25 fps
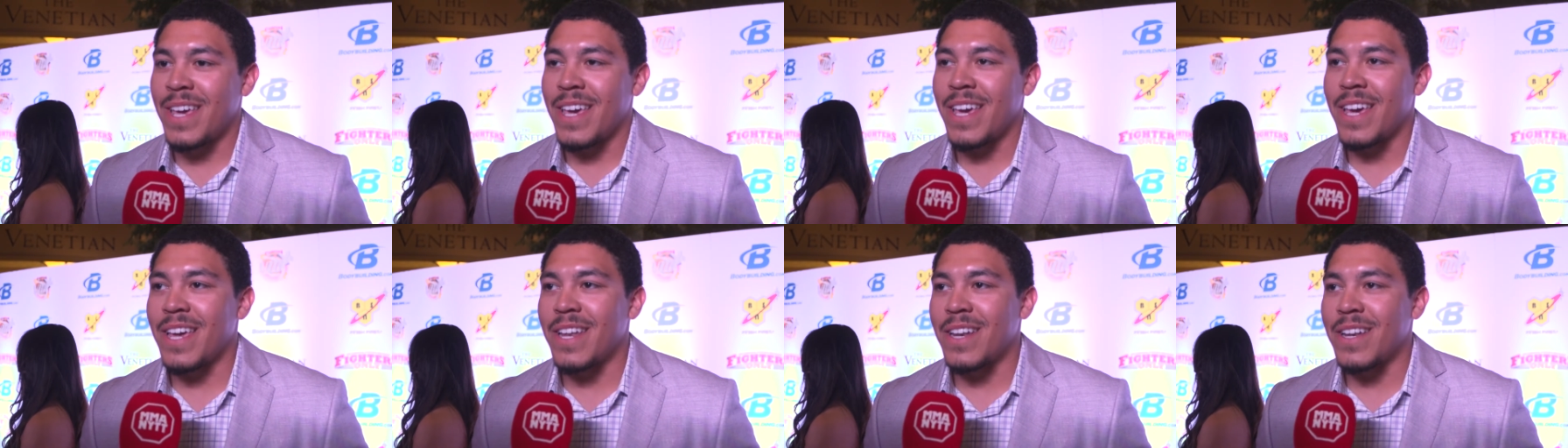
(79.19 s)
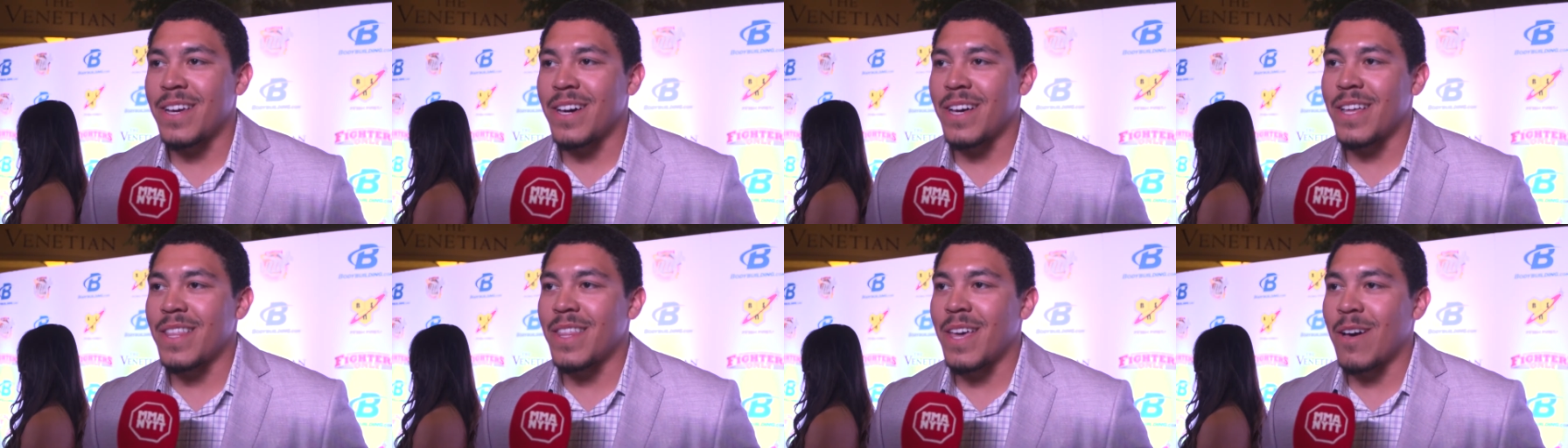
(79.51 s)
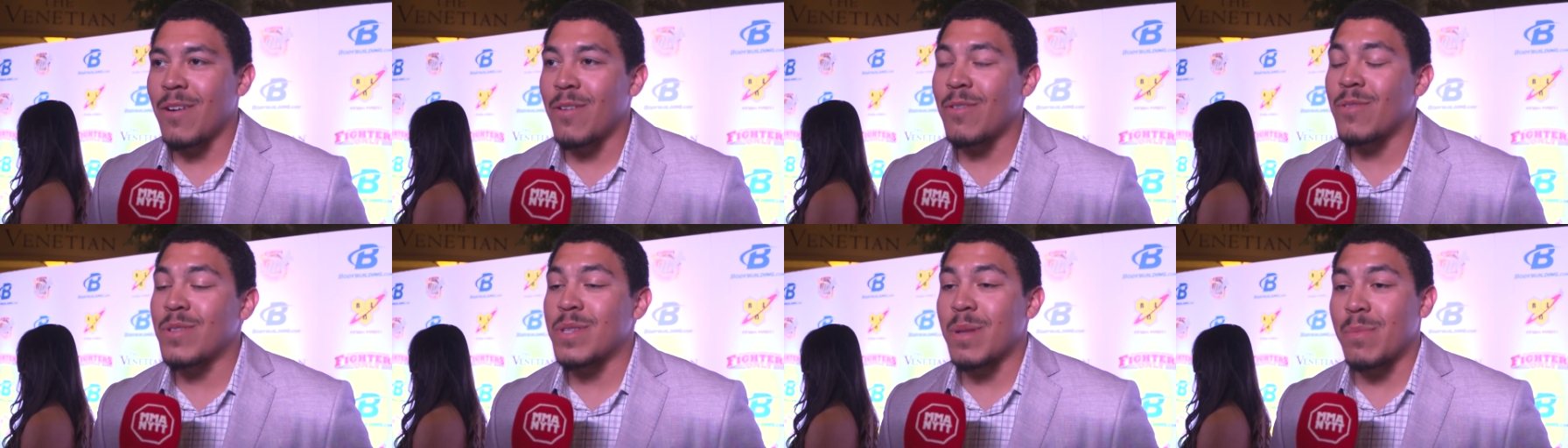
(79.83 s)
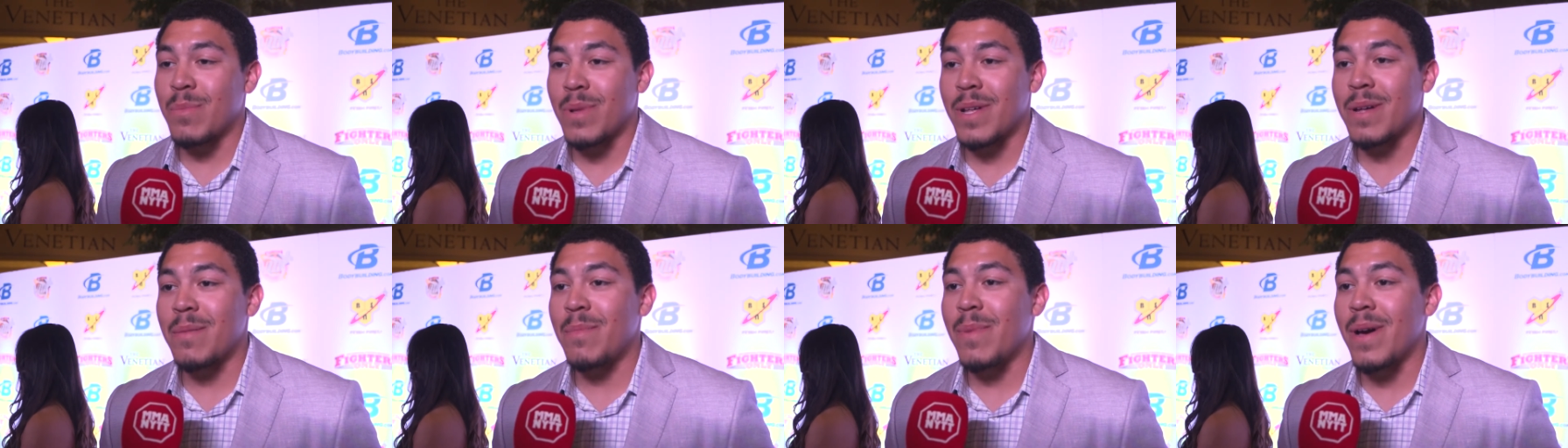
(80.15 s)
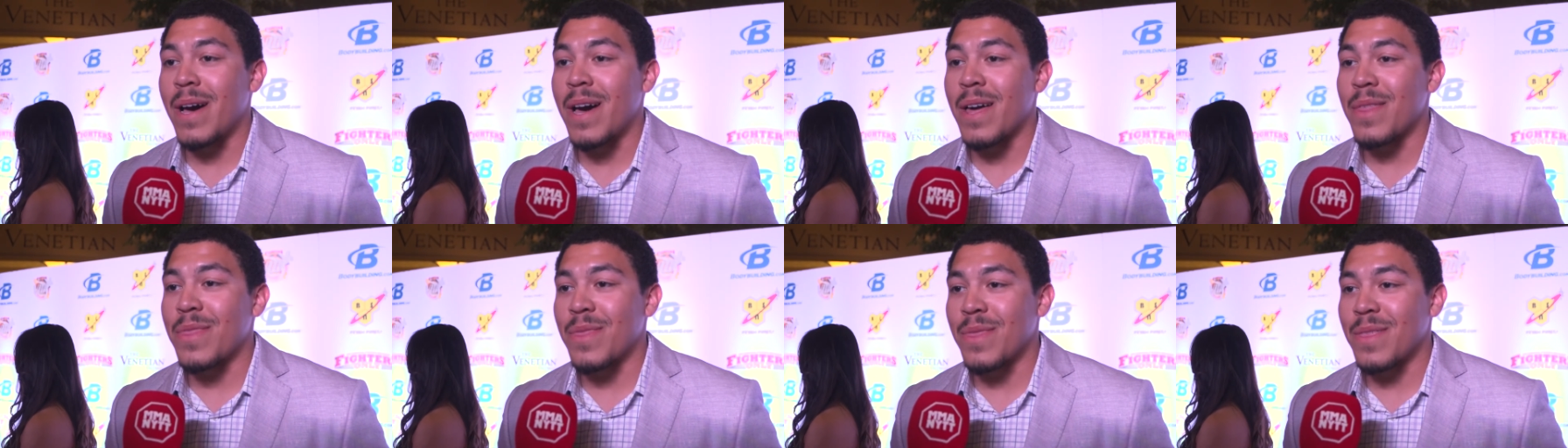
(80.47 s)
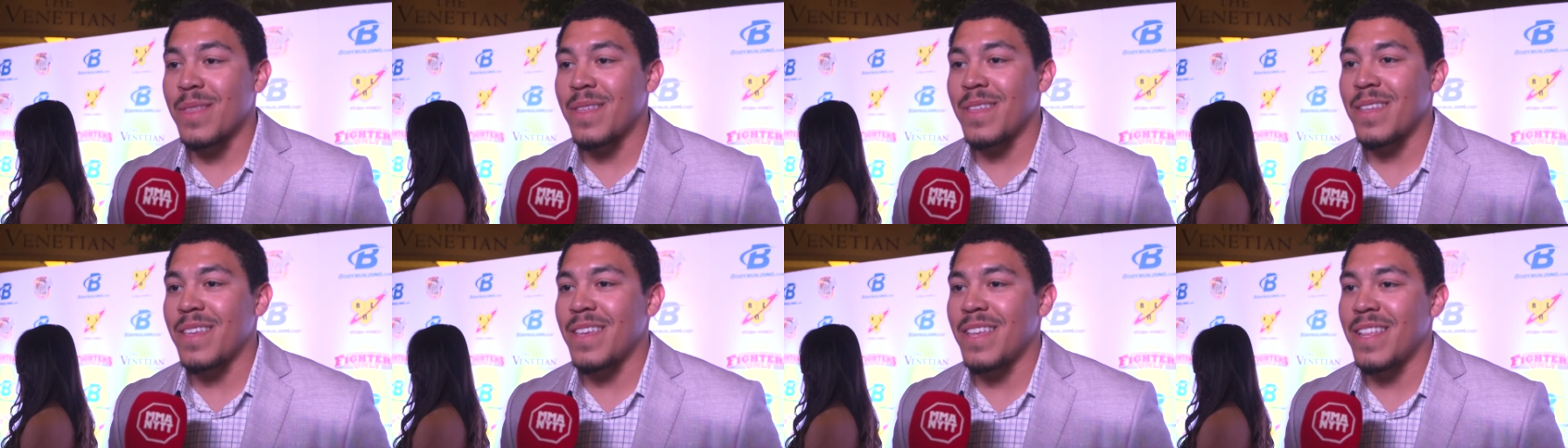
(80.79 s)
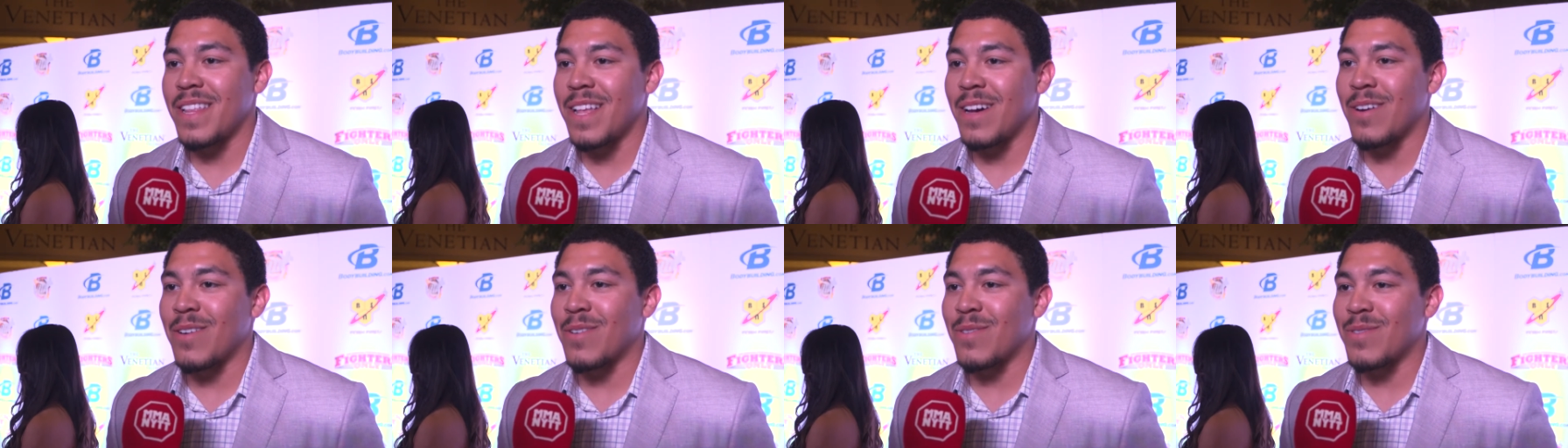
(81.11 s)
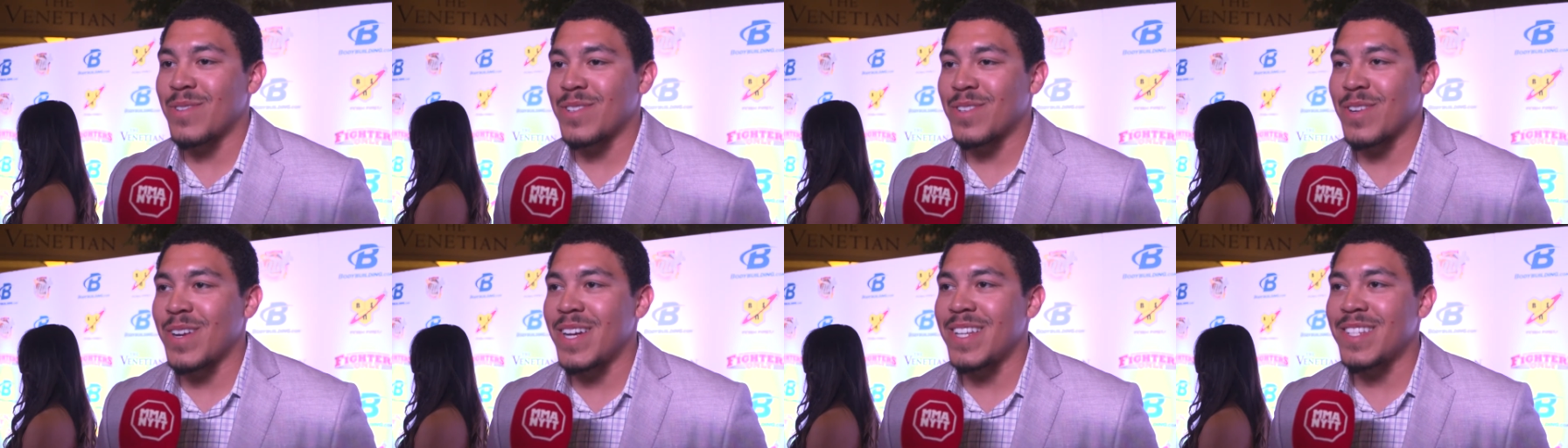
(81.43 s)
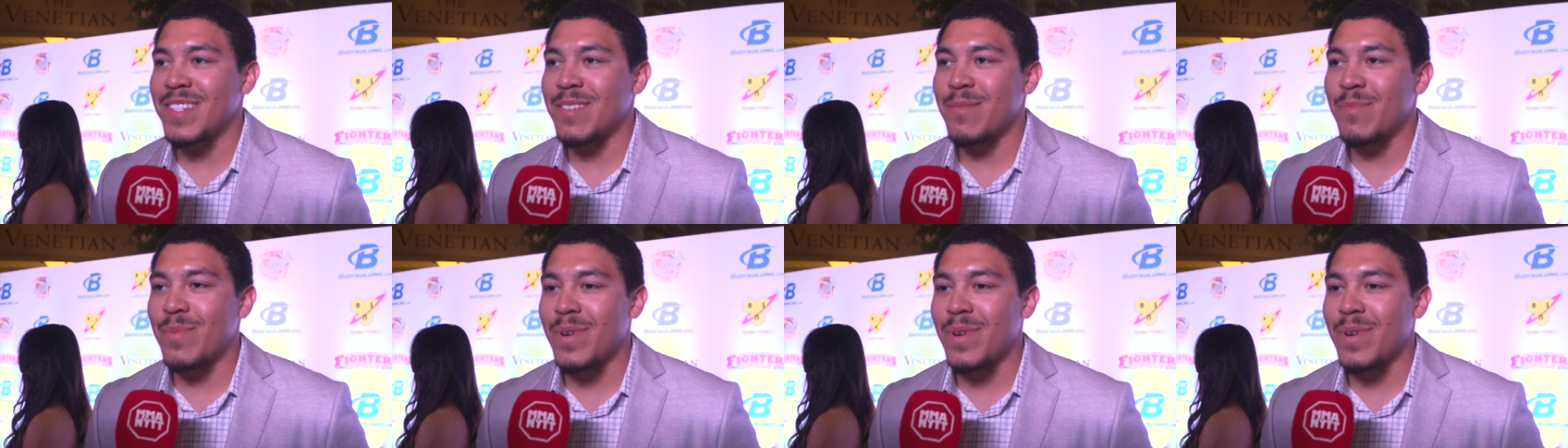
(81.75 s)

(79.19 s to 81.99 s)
and uh, that one was a bloodbath and that one was crazy.